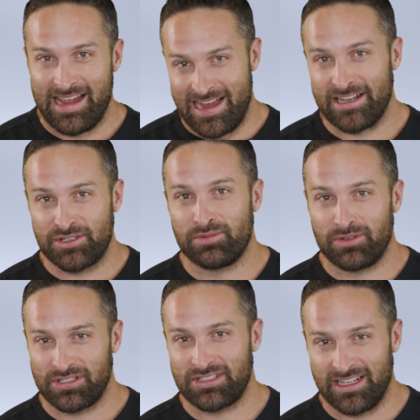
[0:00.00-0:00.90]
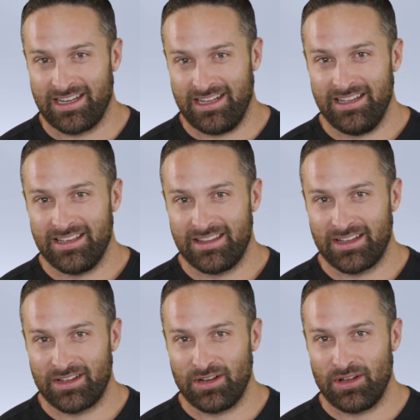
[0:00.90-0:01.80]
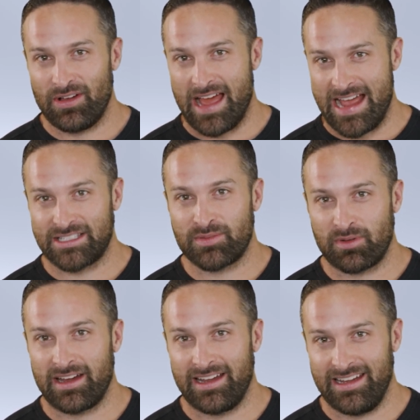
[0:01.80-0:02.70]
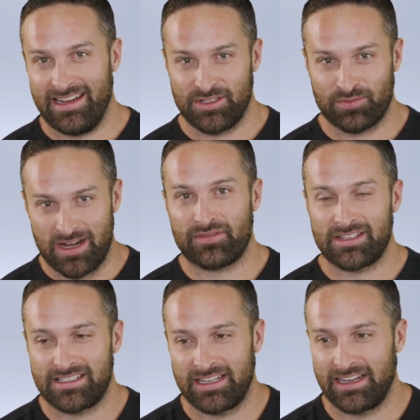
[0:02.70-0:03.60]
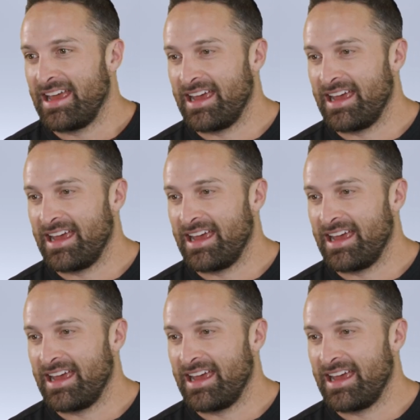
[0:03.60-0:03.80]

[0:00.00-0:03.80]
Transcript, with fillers: actual study that good old Asprey is referencing.